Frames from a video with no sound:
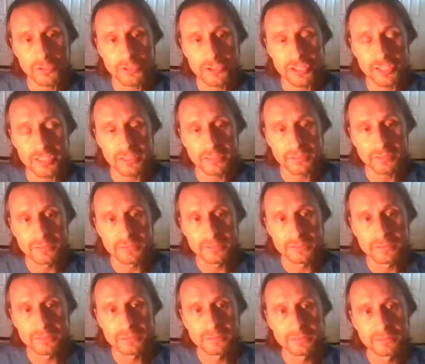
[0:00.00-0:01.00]
your chin.
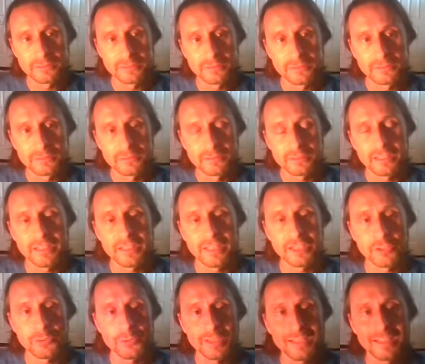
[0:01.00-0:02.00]
And then
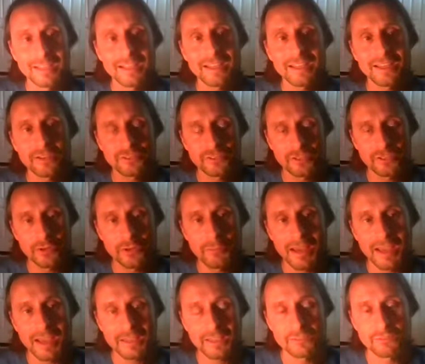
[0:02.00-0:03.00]
you inhale to go
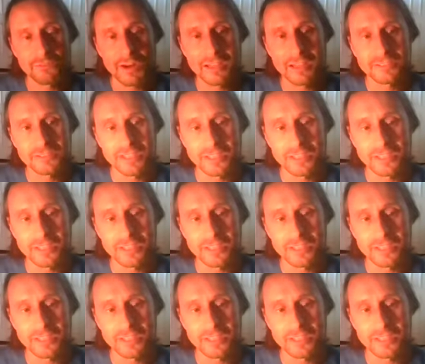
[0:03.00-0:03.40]
back and rest.